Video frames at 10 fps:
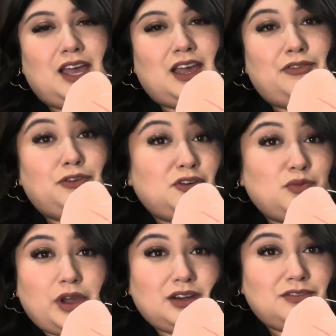Food and
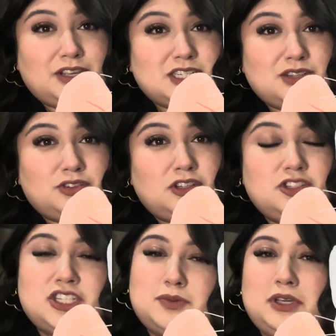Wine Festival,
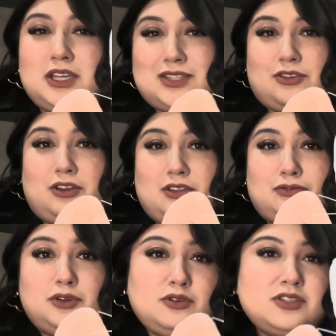just because of all the
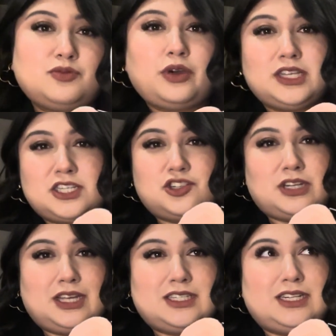foods and wines that you're
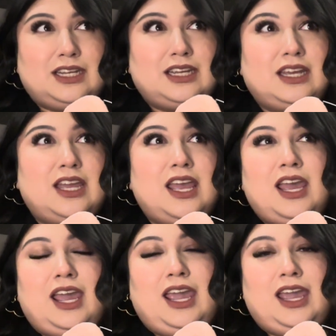tasting.
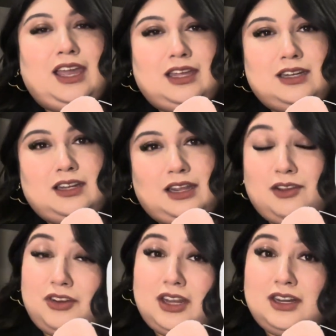And
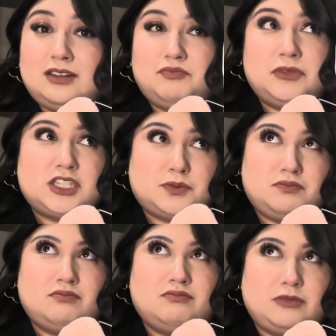even this
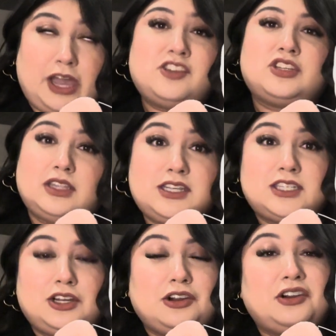
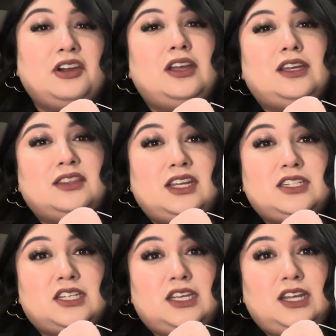year, they
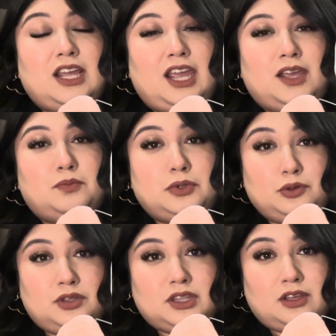did a
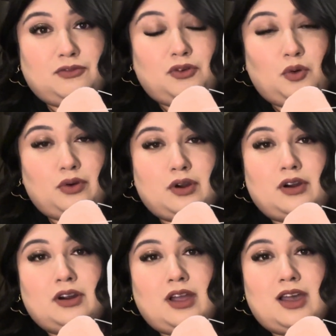booth
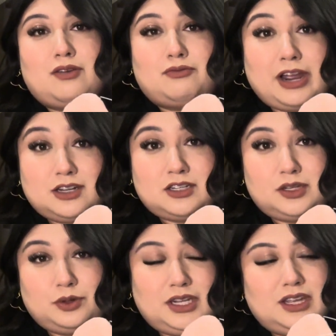for
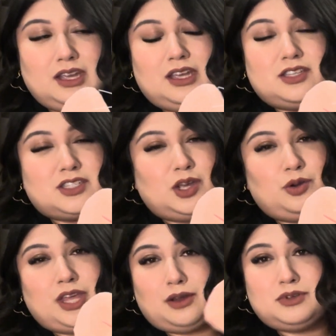Ratatouille. So
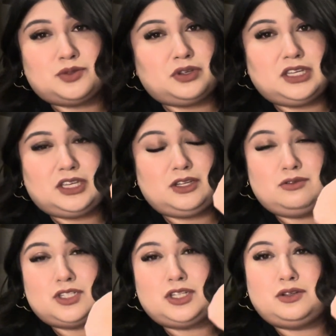that was really
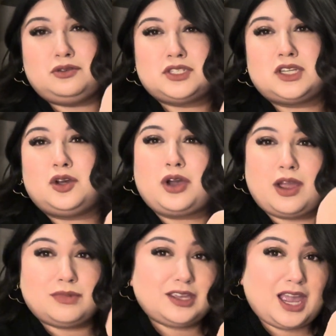cute too. So
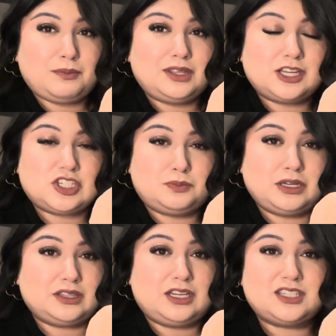I'm really happy that she
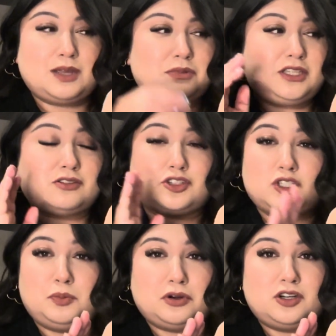picked these up. These are
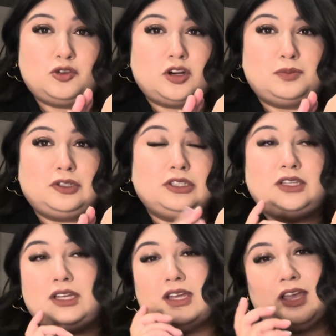super
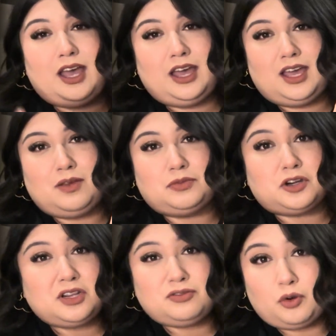adorable.
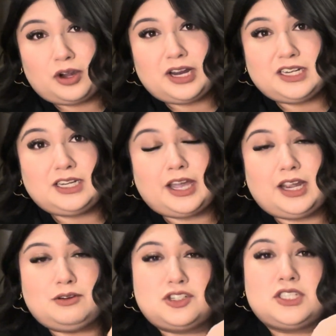
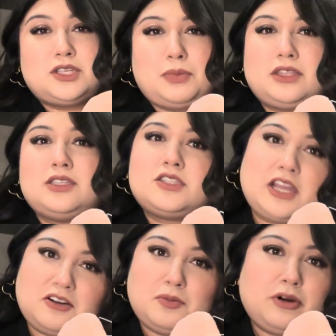$34.99, which is about the
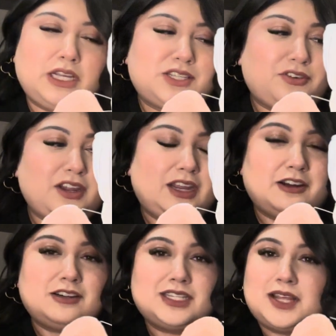standard price for
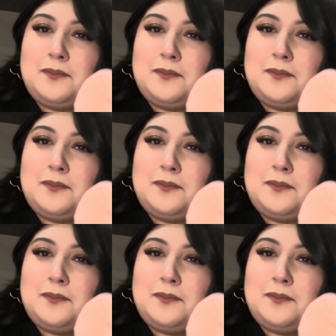ears.